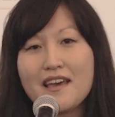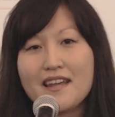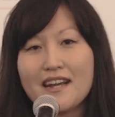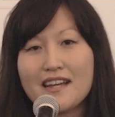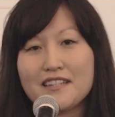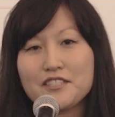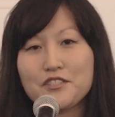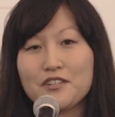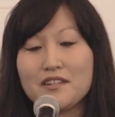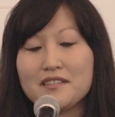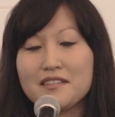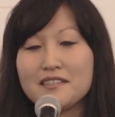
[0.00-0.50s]
and I
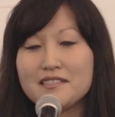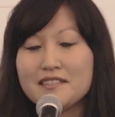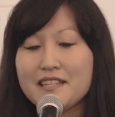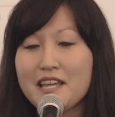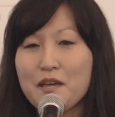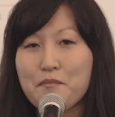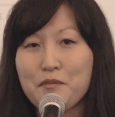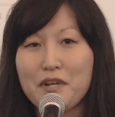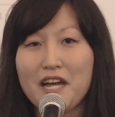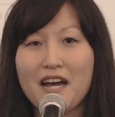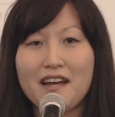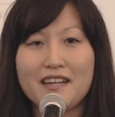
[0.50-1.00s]
saw the
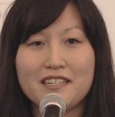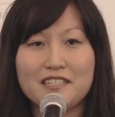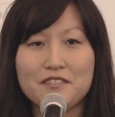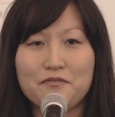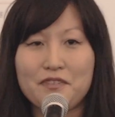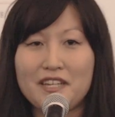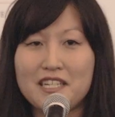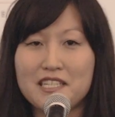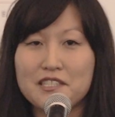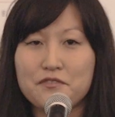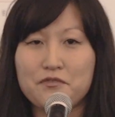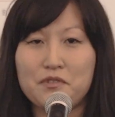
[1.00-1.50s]
same kind
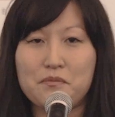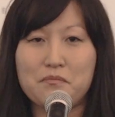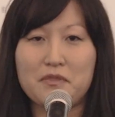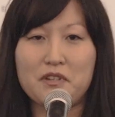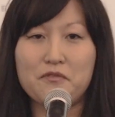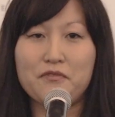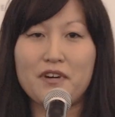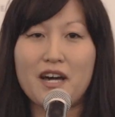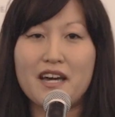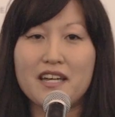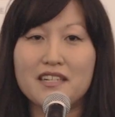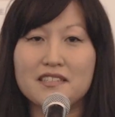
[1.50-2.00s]
face from the
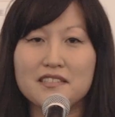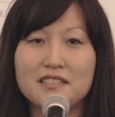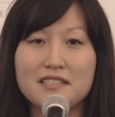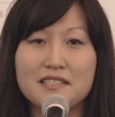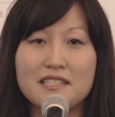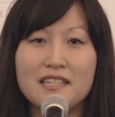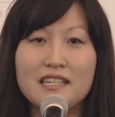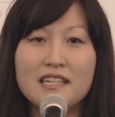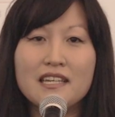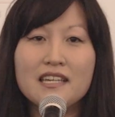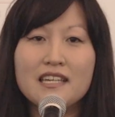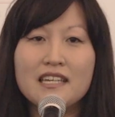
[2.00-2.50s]

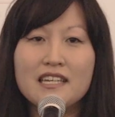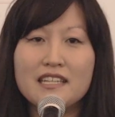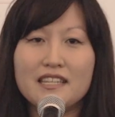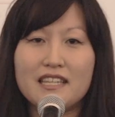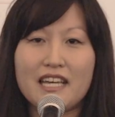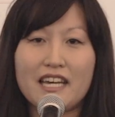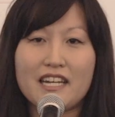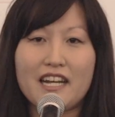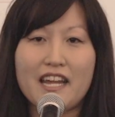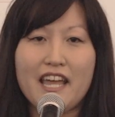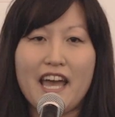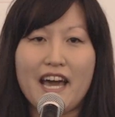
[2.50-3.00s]
files
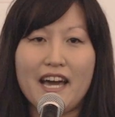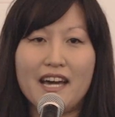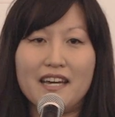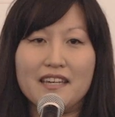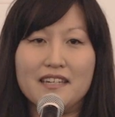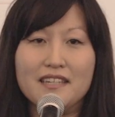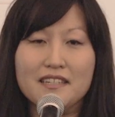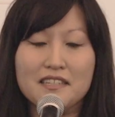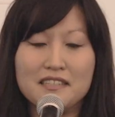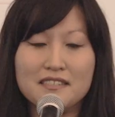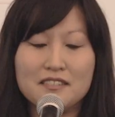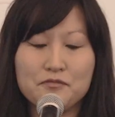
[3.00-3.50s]
that I
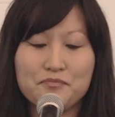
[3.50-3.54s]
had.